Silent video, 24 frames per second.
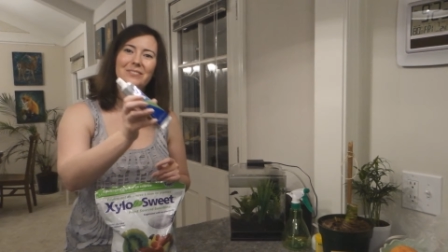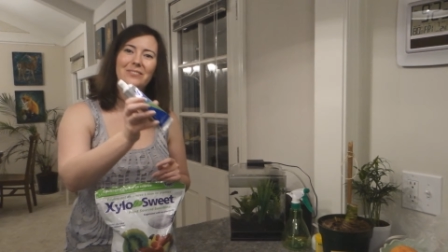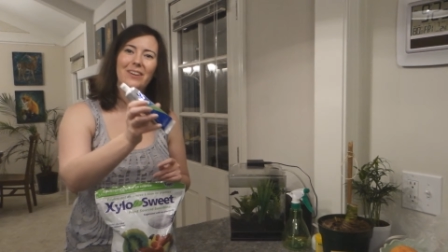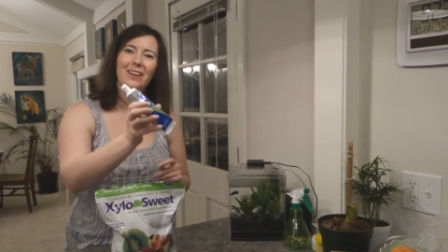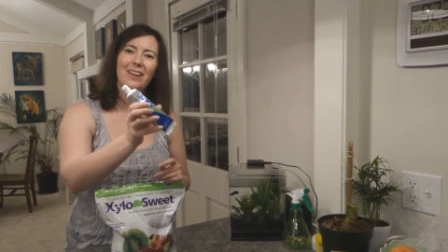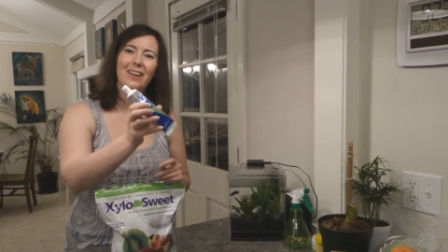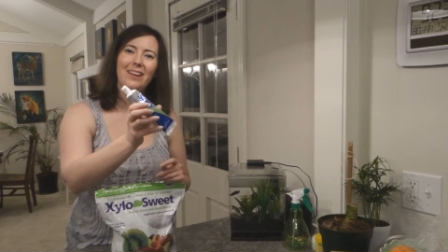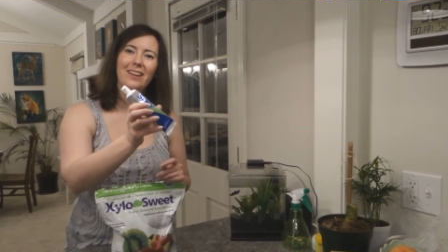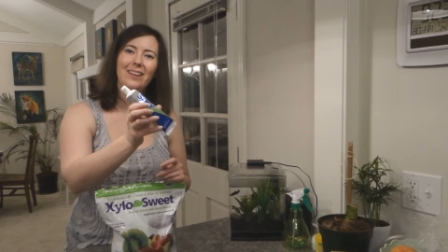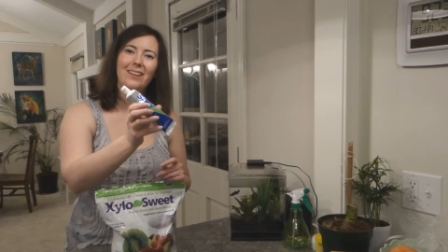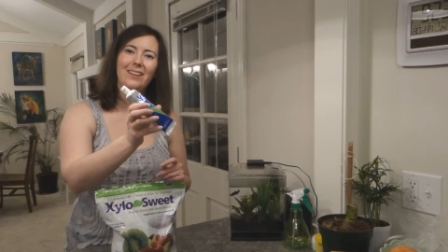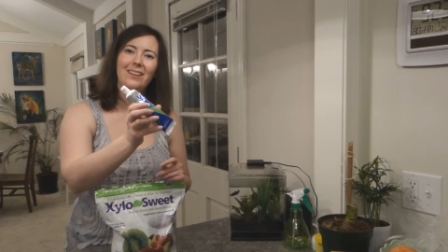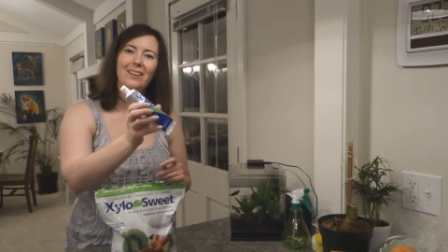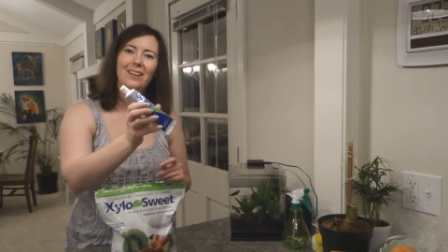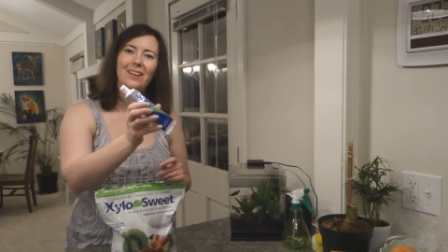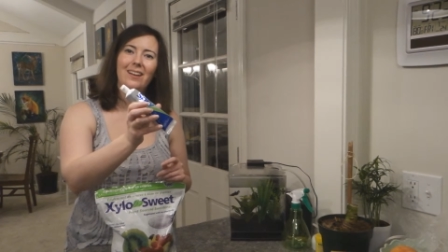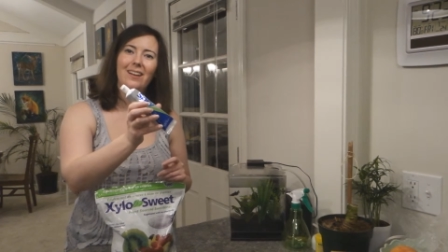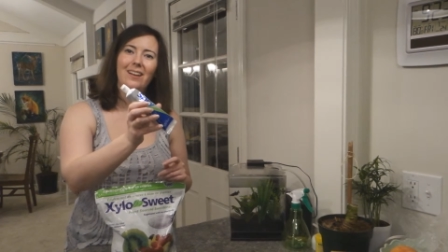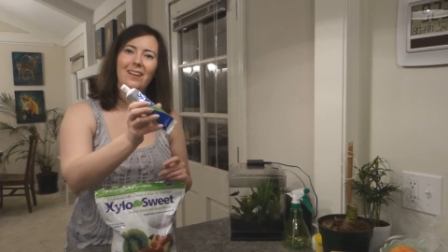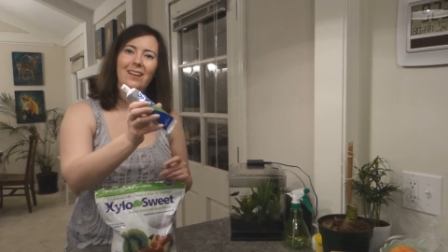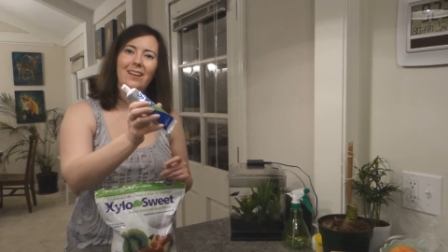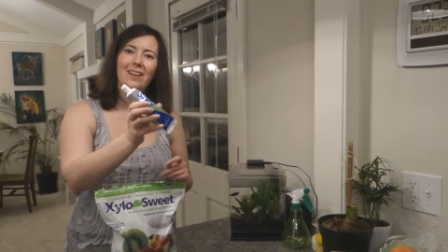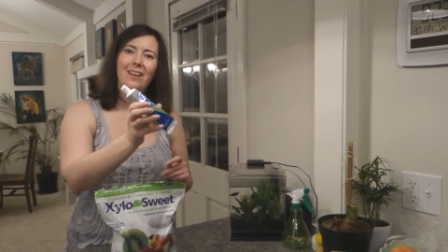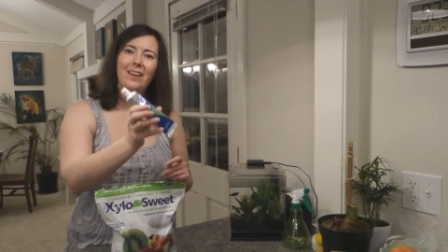fight
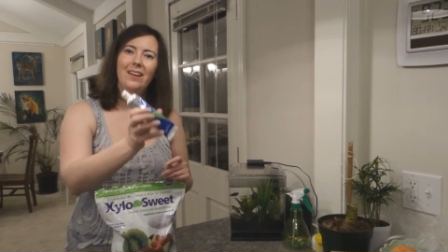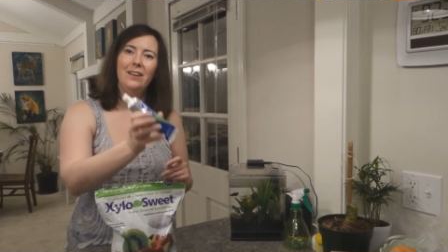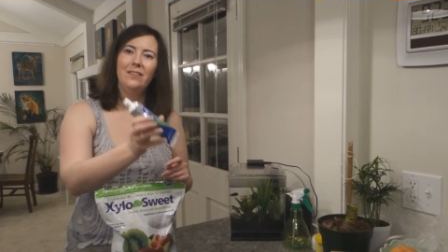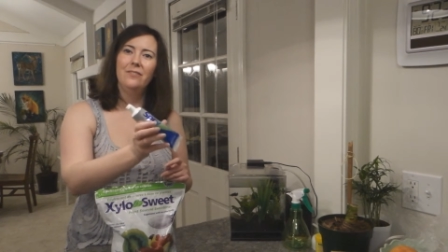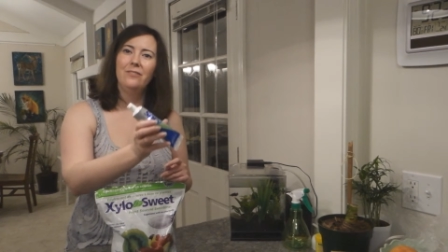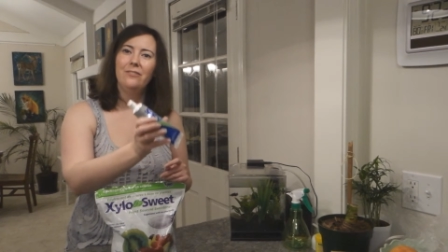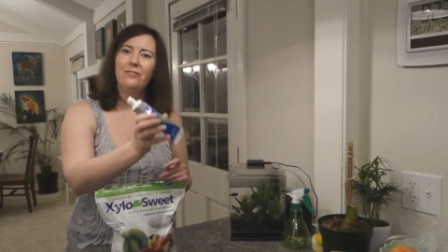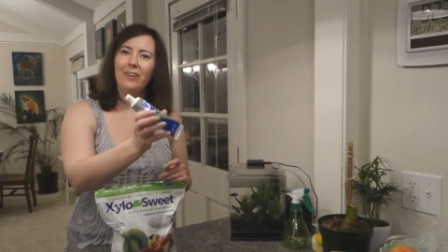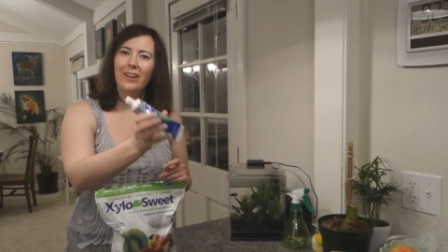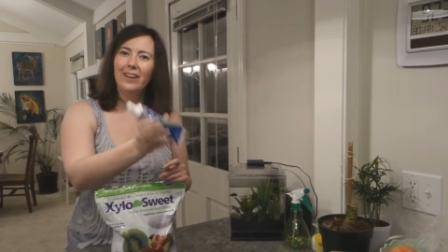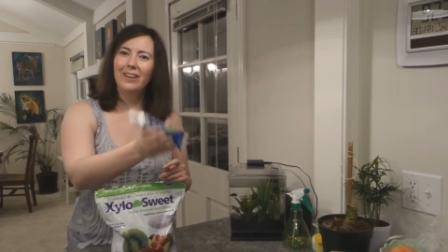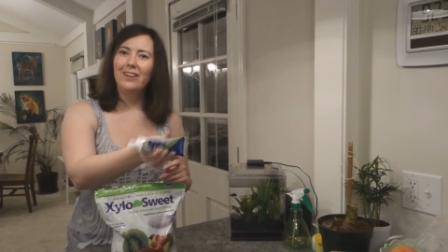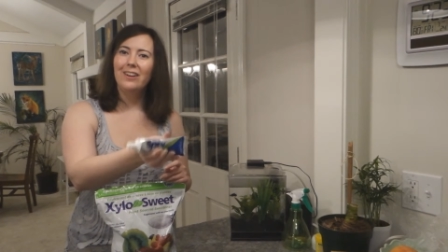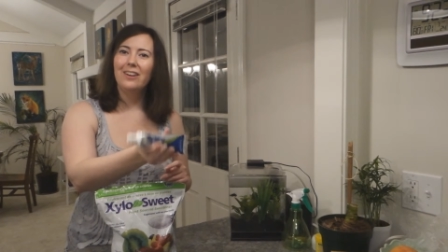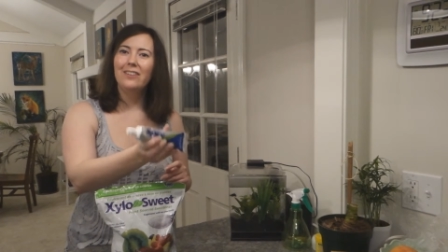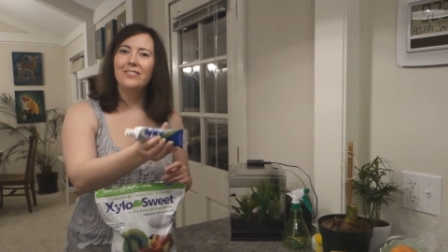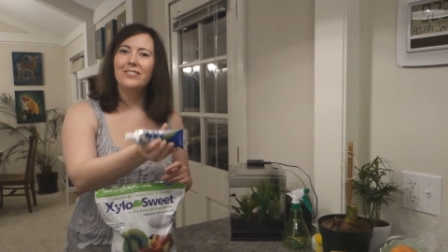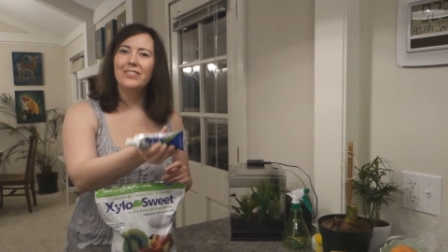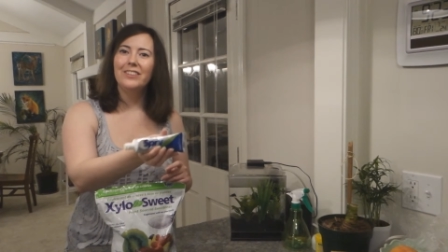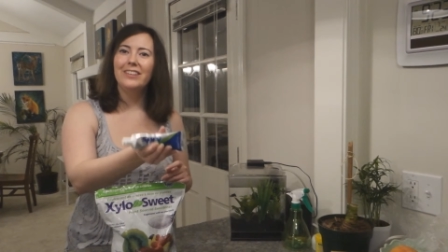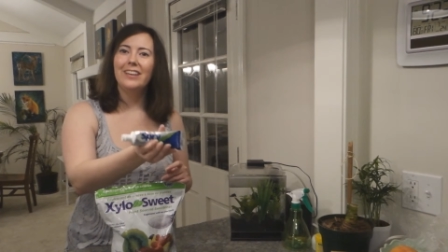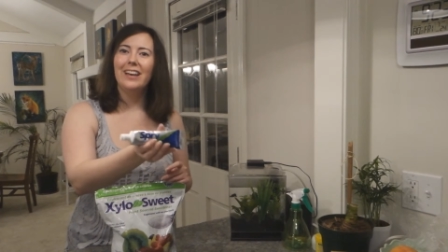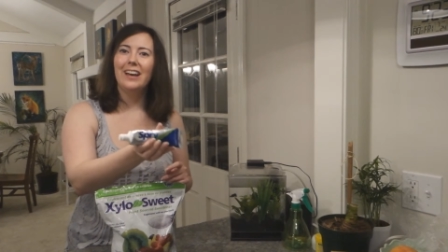off the